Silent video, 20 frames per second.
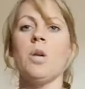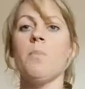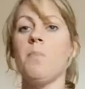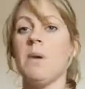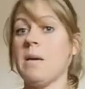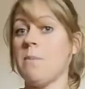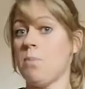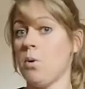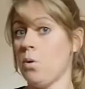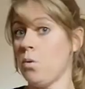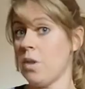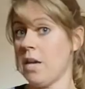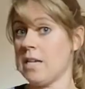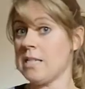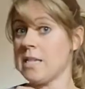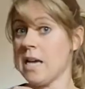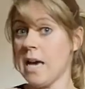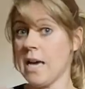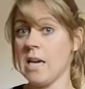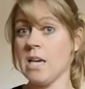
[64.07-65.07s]
of people, they
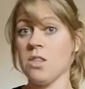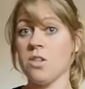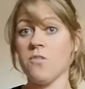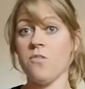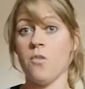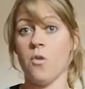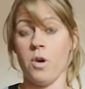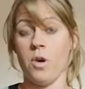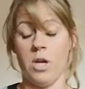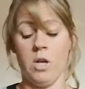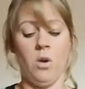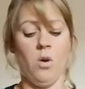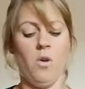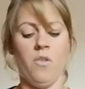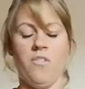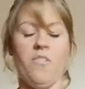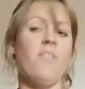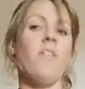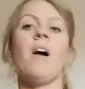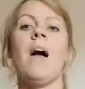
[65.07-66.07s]
take the foil
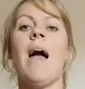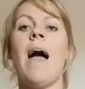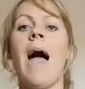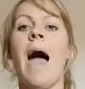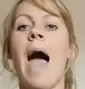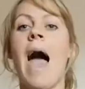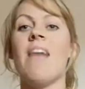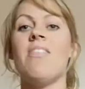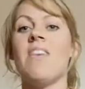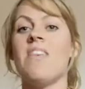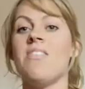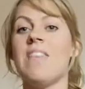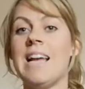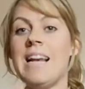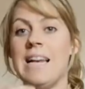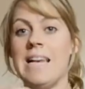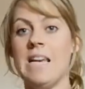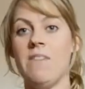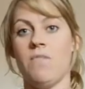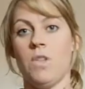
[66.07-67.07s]
off and then they
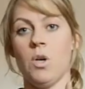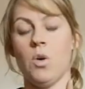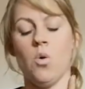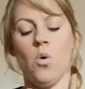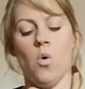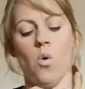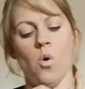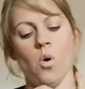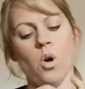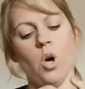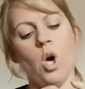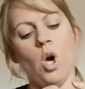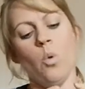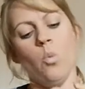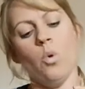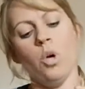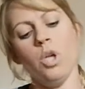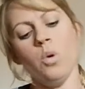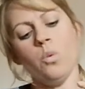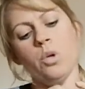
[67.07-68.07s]
leave the cork.
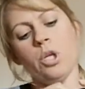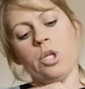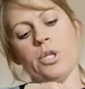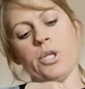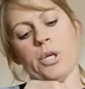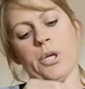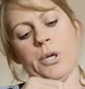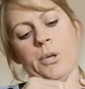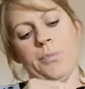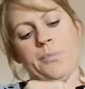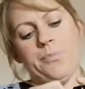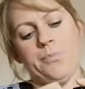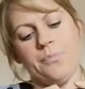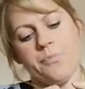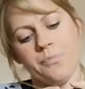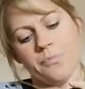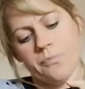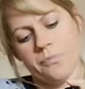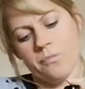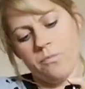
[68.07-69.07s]
What you want to do
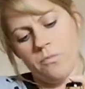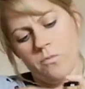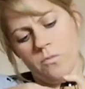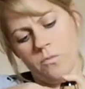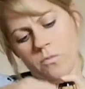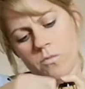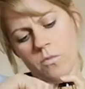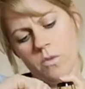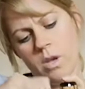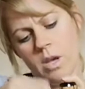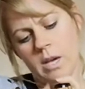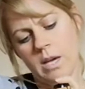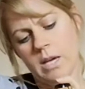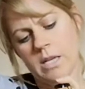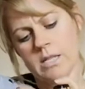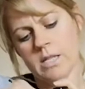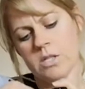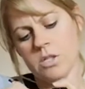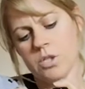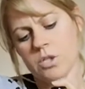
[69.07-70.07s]
is
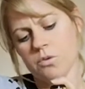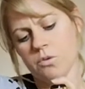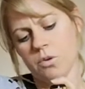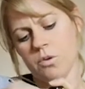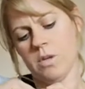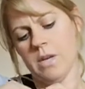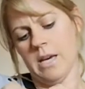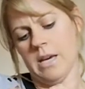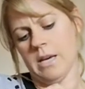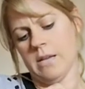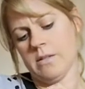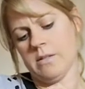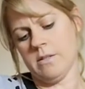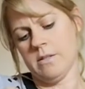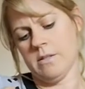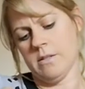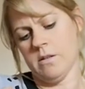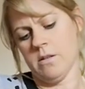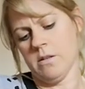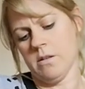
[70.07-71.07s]
unscrew
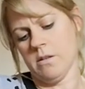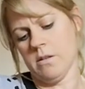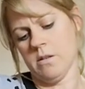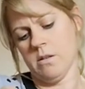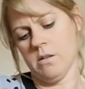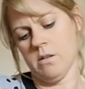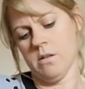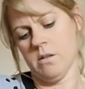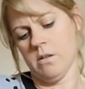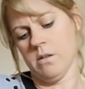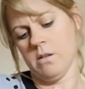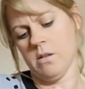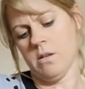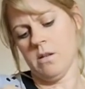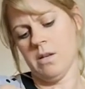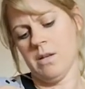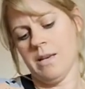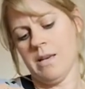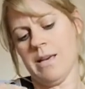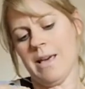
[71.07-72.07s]
this
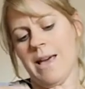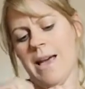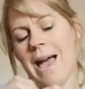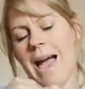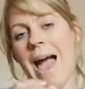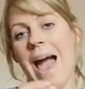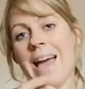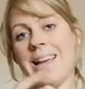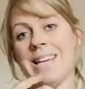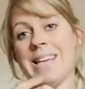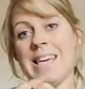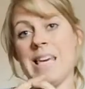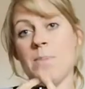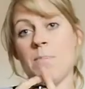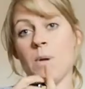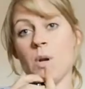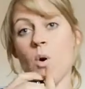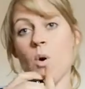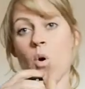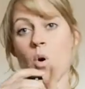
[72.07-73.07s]
and keep
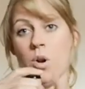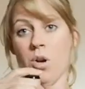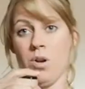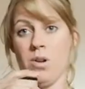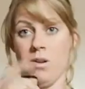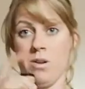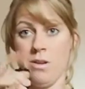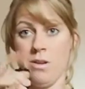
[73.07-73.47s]
it on,